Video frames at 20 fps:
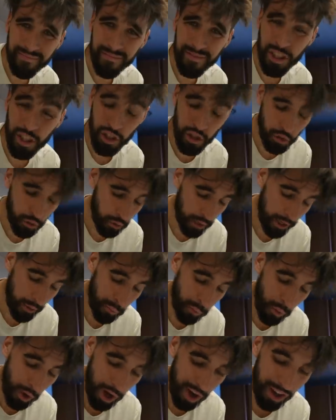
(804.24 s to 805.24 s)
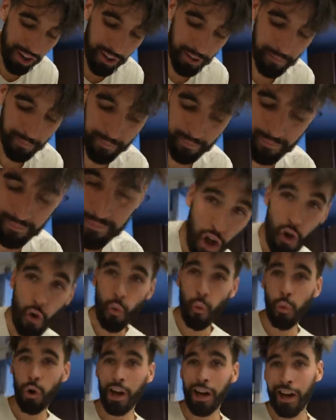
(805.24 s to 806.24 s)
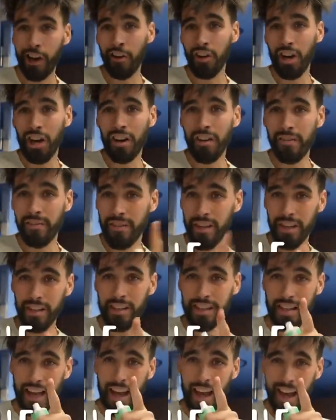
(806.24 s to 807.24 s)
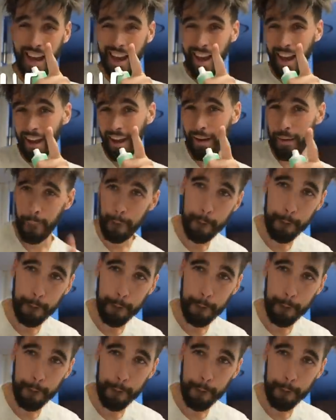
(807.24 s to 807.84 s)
to do a WOD, workout of the day.